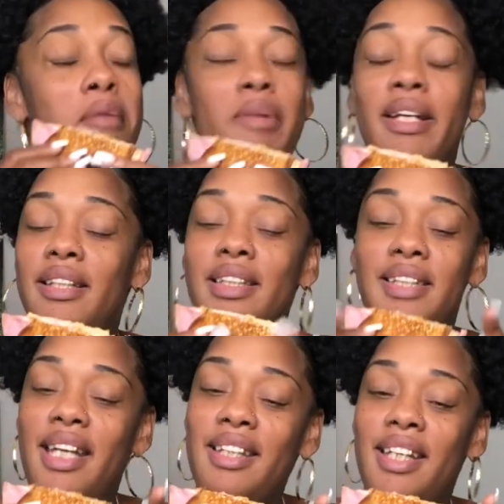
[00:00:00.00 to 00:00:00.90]
But this
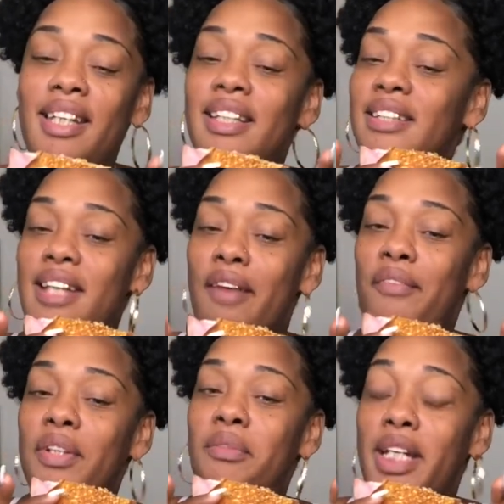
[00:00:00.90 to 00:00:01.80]
date thing is not
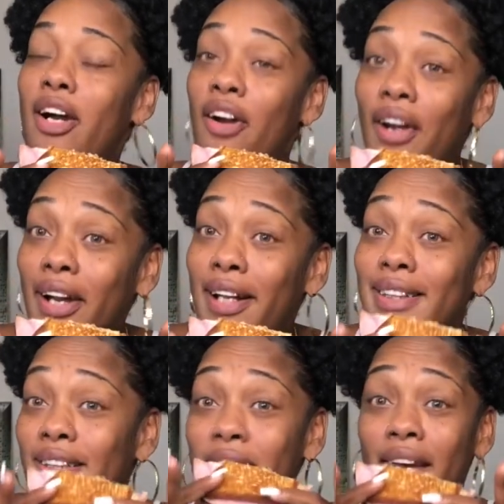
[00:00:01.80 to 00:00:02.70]
for the weak of
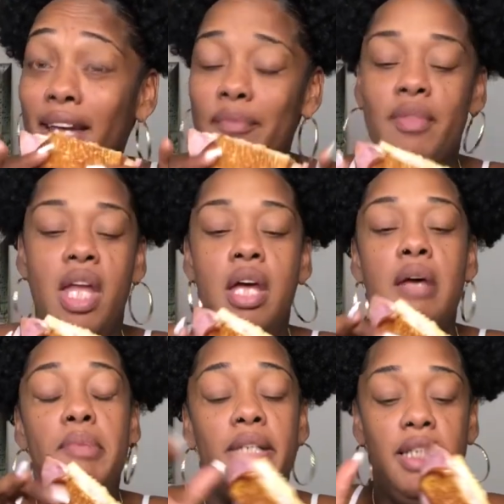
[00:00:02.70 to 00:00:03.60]
heart, okay?
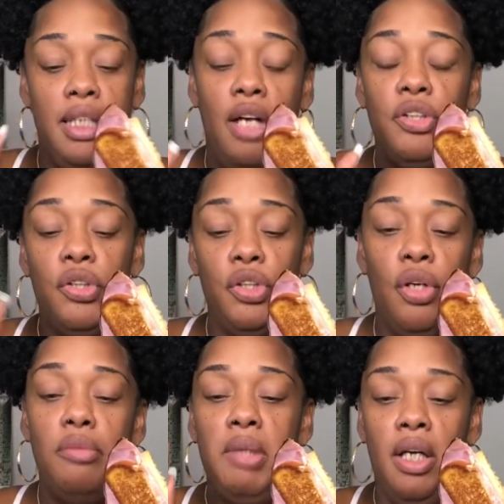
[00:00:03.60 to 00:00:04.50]
But it also
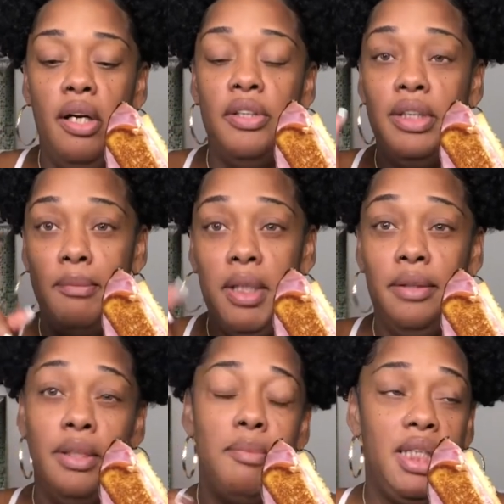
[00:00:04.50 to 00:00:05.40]
showed me y'all something.
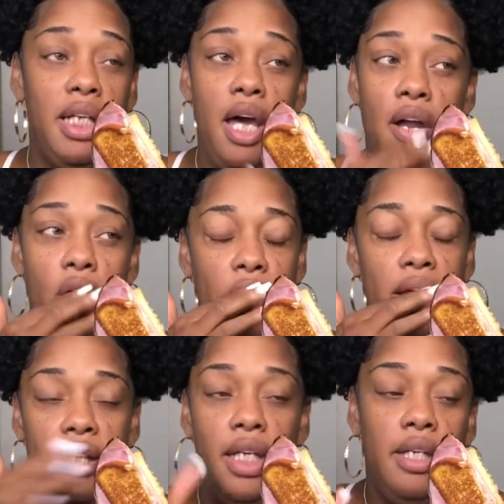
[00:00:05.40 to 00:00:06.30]
And I'm going to tell y'all the whole thing
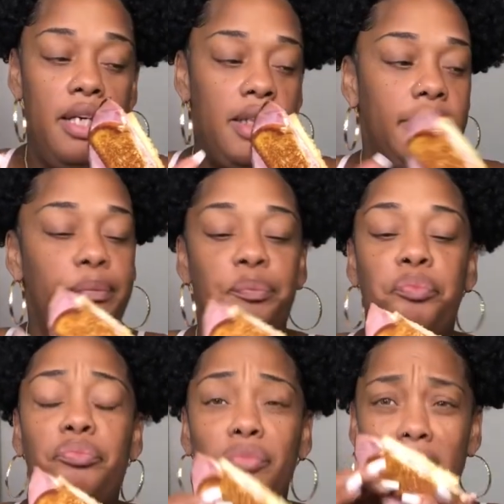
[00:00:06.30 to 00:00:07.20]
at the end of all this.
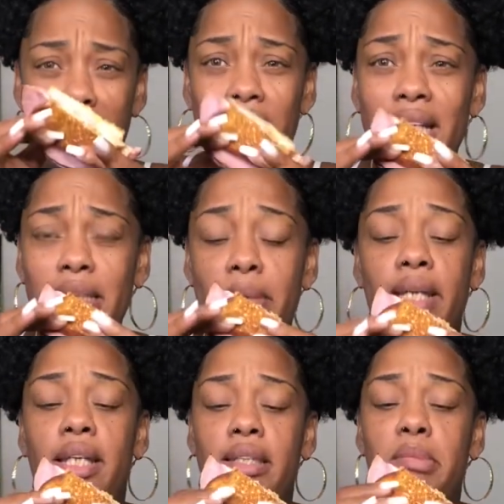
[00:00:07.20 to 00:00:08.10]
Let
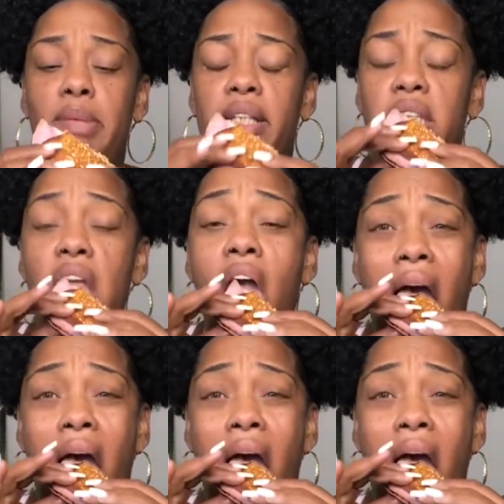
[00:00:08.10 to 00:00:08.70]
me bite this.